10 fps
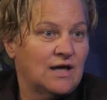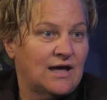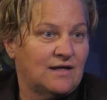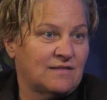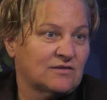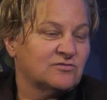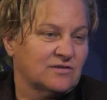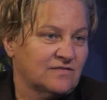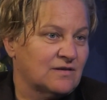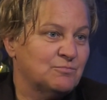and that's
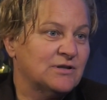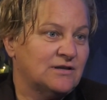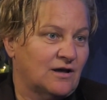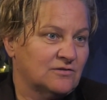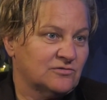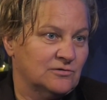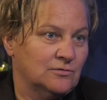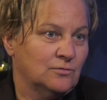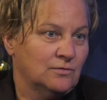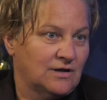just simply not
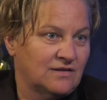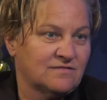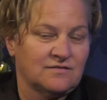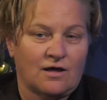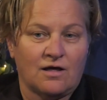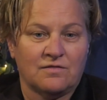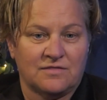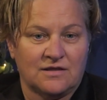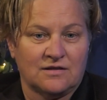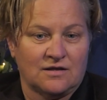true. It's not
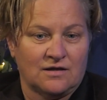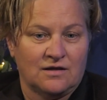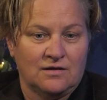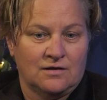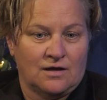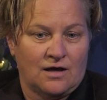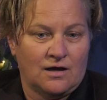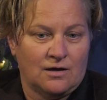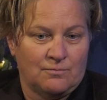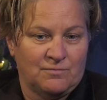the...
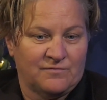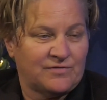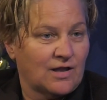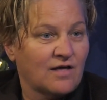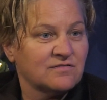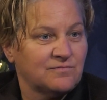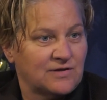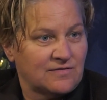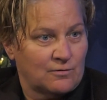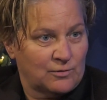
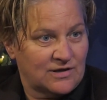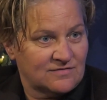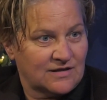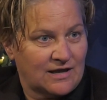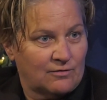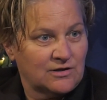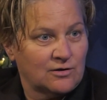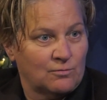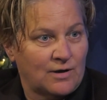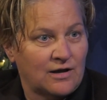philosophy that we as a county
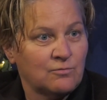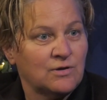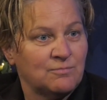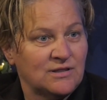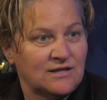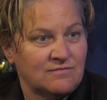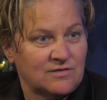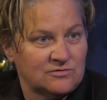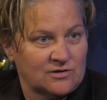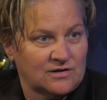go by. We believe
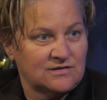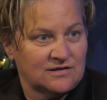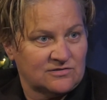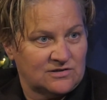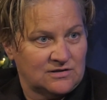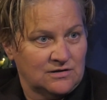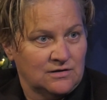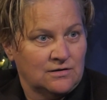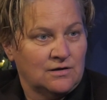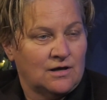that drug addiction
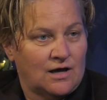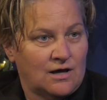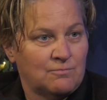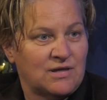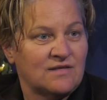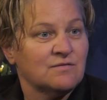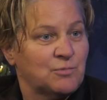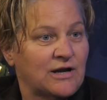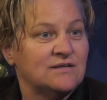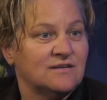is a
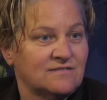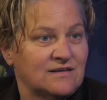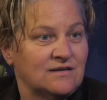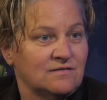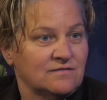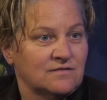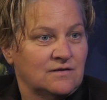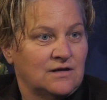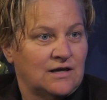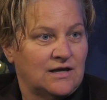brain disease.
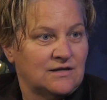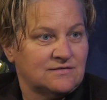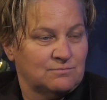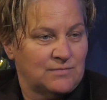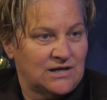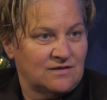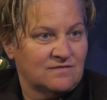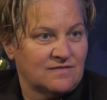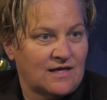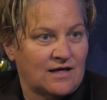It
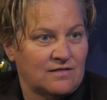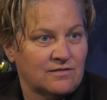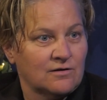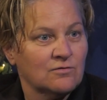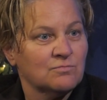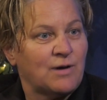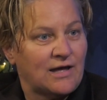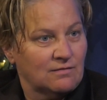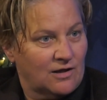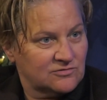means that there's
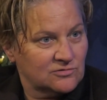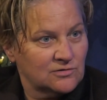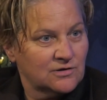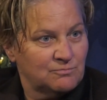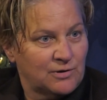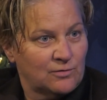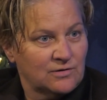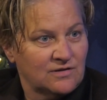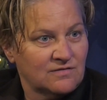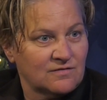biological
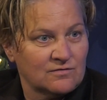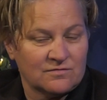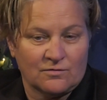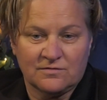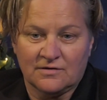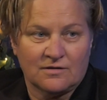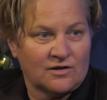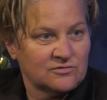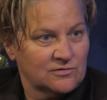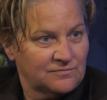components, there's
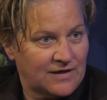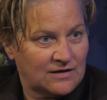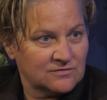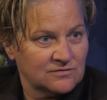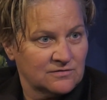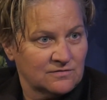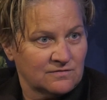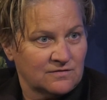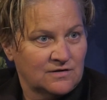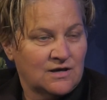sociological factors,